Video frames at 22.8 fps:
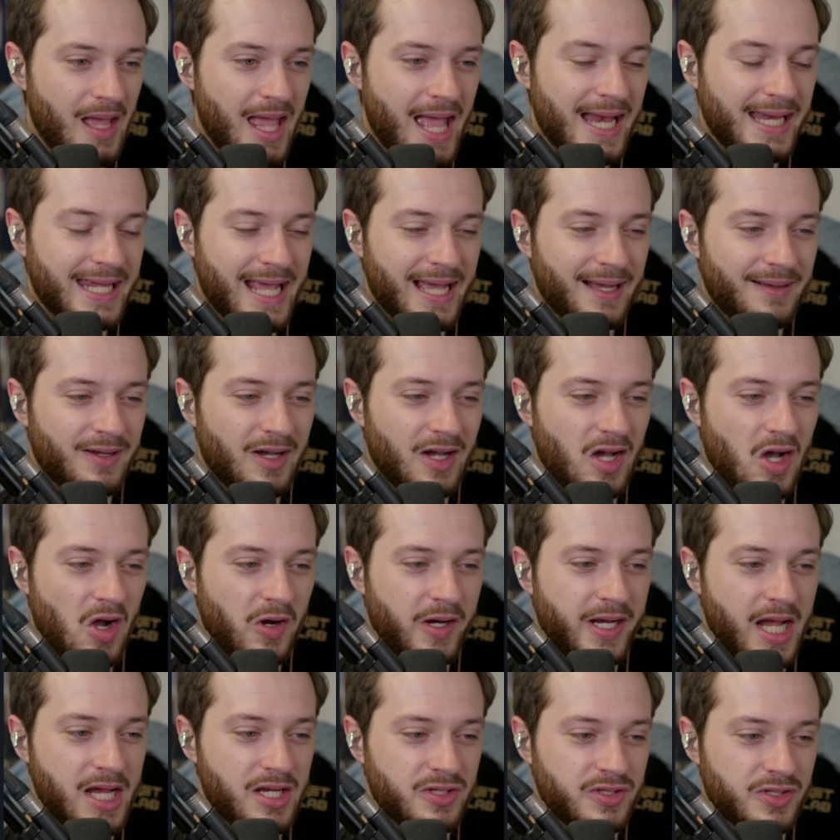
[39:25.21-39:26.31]
And yeah, uh,
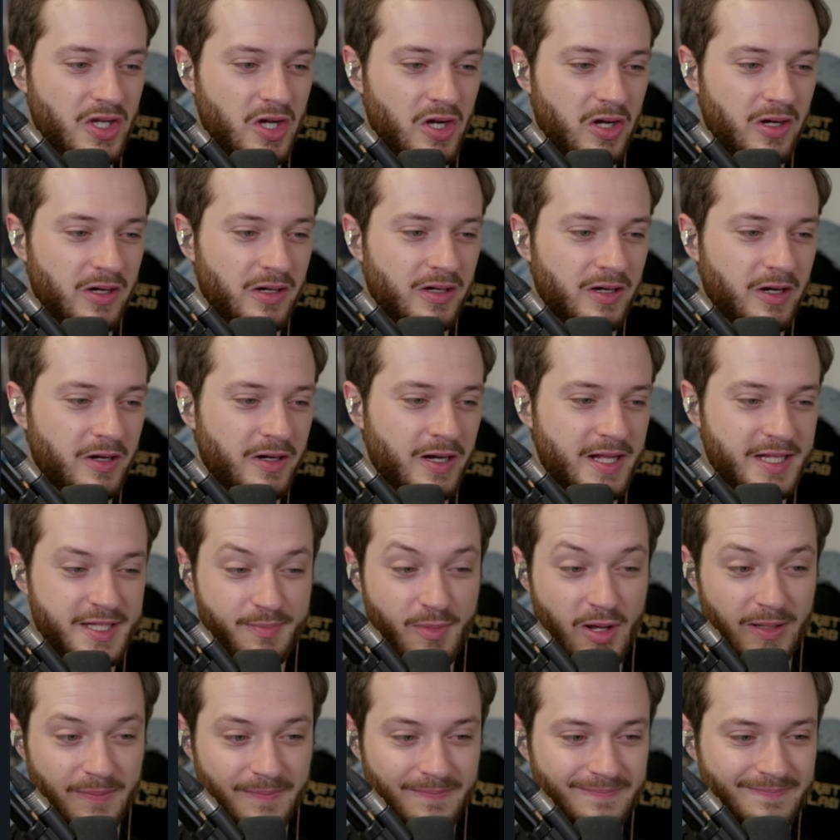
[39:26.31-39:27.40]
Archangels are are not
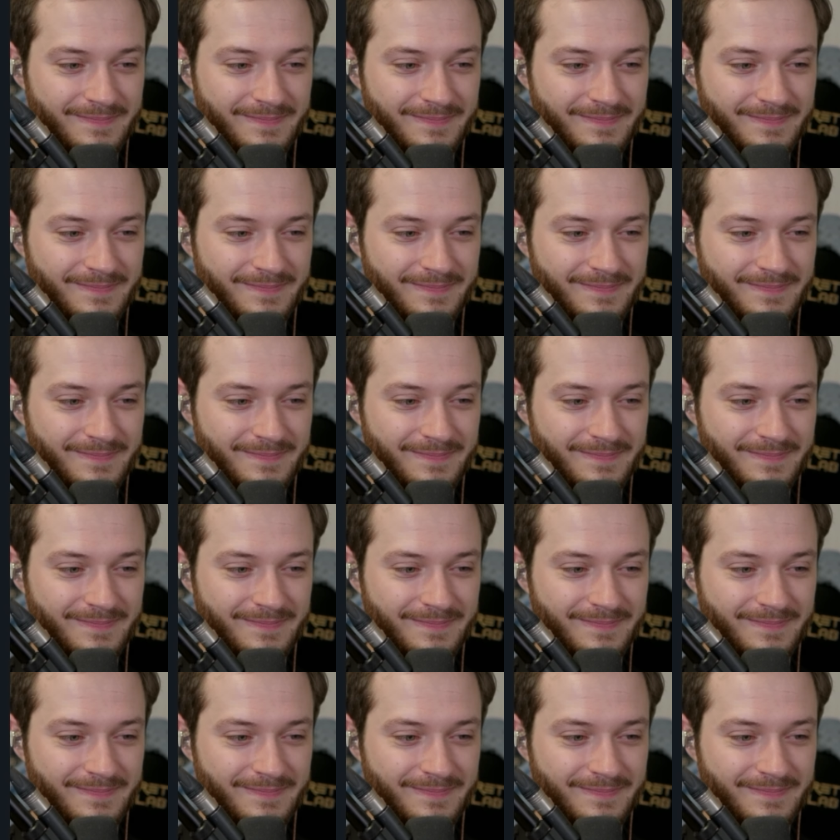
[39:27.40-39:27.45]
small.